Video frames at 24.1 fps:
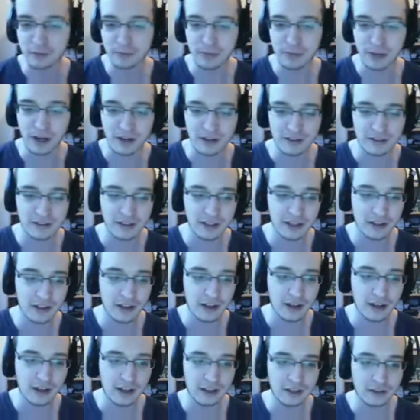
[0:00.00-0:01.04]
parts
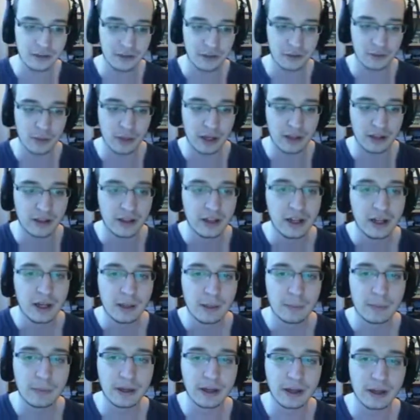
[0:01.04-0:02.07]
later as well,
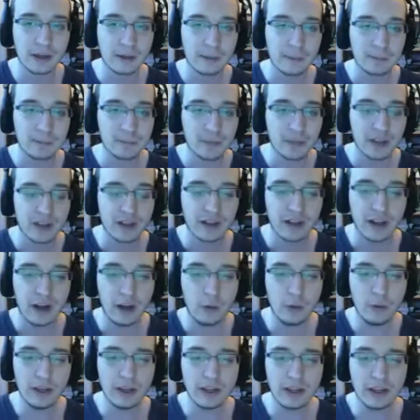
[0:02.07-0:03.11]
but now
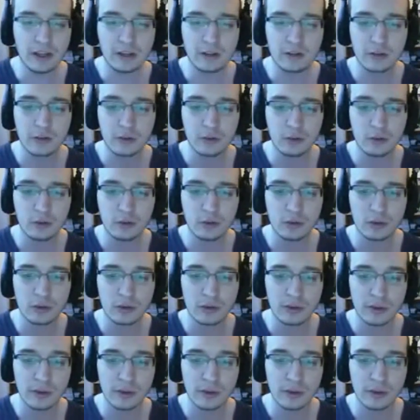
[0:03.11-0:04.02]
we get to